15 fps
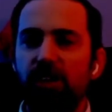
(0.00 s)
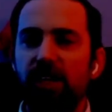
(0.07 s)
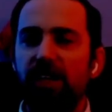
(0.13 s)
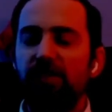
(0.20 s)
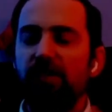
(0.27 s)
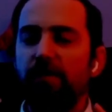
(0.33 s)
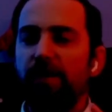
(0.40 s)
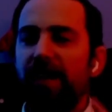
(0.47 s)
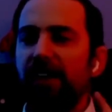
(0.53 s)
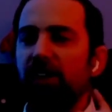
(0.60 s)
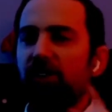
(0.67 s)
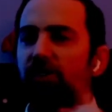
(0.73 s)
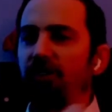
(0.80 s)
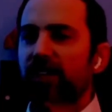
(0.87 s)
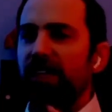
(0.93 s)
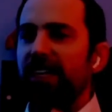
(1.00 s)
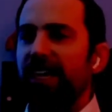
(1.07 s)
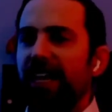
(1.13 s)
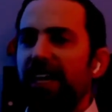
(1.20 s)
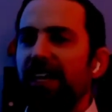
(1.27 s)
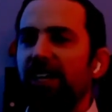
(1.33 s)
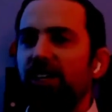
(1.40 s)
even by looking
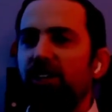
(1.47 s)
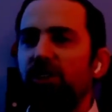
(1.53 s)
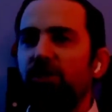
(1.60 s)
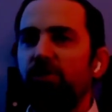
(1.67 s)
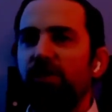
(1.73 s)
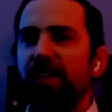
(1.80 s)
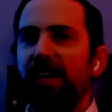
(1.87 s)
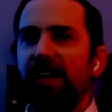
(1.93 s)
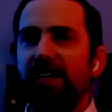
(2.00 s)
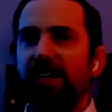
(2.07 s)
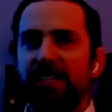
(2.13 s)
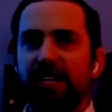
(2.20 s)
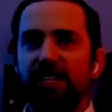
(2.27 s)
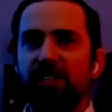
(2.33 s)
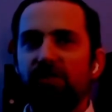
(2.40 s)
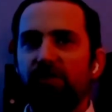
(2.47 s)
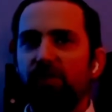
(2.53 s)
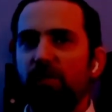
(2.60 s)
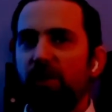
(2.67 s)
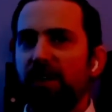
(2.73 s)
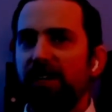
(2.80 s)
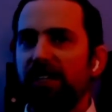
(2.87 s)
at it, you get a sense for
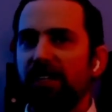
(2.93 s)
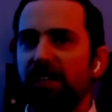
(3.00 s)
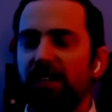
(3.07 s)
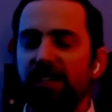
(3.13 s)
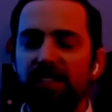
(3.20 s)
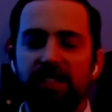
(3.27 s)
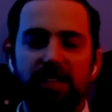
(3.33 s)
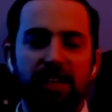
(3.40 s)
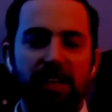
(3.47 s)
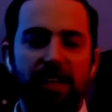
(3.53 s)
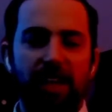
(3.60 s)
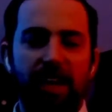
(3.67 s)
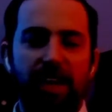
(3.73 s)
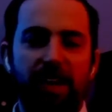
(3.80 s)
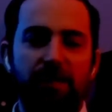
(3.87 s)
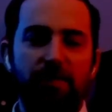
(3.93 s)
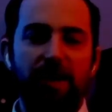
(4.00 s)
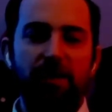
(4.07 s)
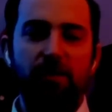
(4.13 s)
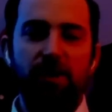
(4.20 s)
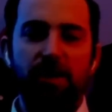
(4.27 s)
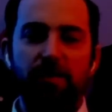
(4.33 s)
what it does. And
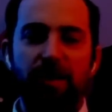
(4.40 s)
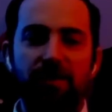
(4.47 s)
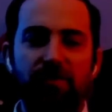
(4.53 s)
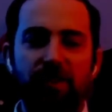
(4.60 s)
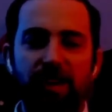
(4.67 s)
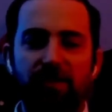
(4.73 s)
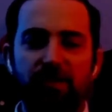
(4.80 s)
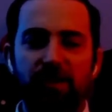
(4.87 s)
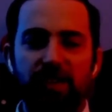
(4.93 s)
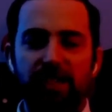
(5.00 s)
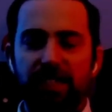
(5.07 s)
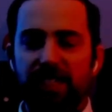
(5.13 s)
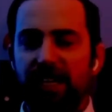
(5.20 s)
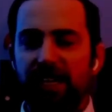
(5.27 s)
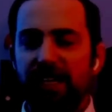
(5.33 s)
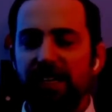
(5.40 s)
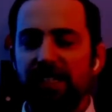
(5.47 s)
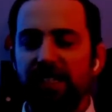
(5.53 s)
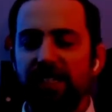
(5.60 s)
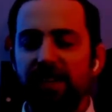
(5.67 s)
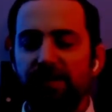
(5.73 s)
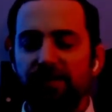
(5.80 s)
one of my favorite
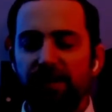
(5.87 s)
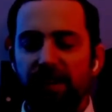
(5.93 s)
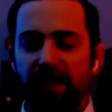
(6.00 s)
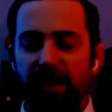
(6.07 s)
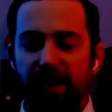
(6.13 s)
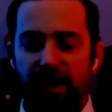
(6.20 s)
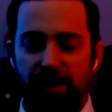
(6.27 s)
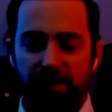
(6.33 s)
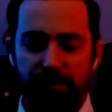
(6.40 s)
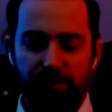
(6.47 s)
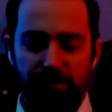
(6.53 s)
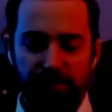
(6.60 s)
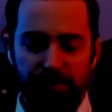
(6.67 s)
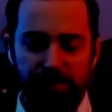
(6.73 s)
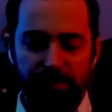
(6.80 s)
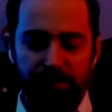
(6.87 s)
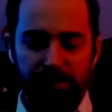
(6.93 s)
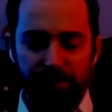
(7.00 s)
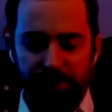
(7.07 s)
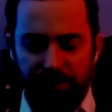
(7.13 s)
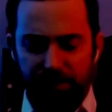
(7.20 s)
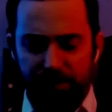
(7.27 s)
designs, um,
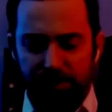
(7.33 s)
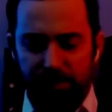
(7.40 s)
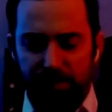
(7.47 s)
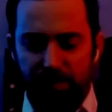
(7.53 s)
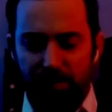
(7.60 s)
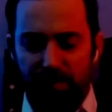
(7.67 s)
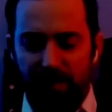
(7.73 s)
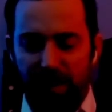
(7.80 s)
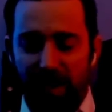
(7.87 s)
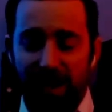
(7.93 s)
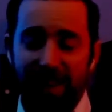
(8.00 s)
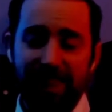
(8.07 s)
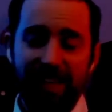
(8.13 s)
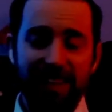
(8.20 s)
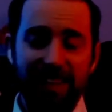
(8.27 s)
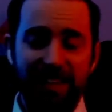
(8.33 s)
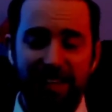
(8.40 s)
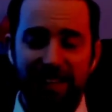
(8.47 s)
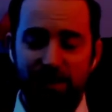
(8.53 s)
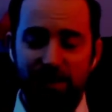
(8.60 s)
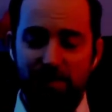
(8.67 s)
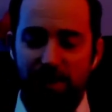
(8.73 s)
I think
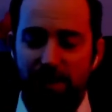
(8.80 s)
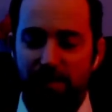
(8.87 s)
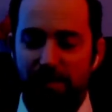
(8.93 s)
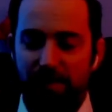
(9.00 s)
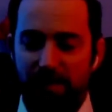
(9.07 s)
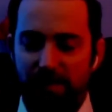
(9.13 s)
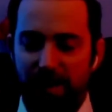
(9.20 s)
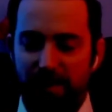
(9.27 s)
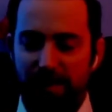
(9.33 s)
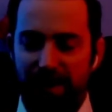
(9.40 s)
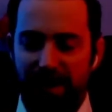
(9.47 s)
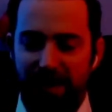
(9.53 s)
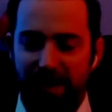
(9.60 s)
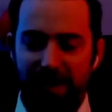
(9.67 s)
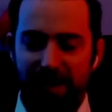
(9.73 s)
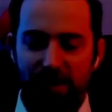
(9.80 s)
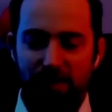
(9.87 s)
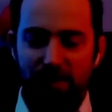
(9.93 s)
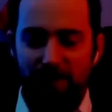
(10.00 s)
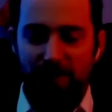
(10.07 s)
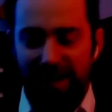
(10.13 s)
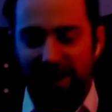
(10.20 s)
that you probably maybe
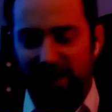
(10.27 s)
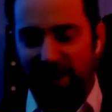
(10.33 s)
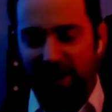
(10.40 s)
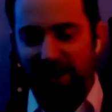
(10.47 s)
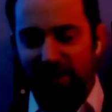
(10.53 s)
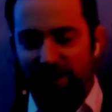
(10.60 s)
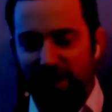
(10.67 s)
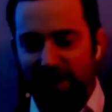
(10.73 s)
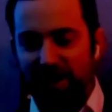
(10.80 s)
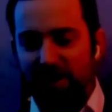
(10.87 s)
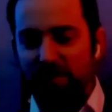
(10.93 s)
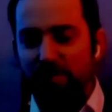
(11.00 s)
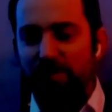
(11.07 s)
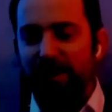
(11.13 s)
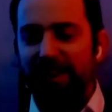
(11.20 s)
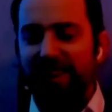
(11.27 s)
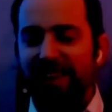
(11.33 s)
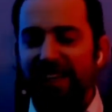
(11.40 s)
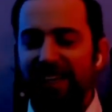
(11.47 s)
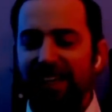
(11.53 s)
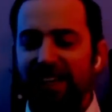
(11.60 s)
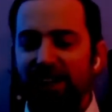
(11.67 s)
might not agree, but
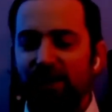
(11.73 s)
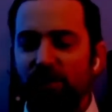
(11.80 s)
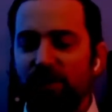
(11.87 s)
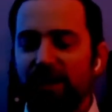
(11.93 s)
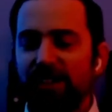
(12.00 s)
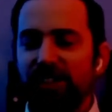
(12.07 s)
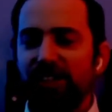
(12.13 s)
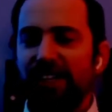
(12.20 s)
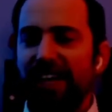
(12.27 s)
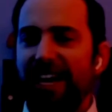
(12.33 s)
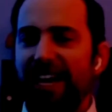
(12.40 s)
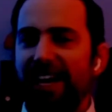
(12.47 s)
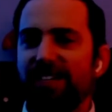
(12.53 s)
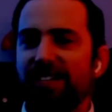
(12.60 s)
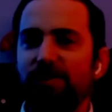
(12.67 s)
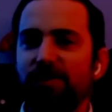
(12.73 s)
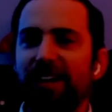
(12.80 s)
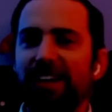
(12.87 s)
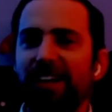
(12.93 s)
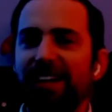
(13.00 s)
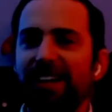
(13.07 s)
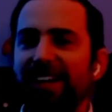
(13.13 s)
the original
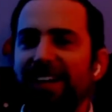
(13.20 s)
X-Wing.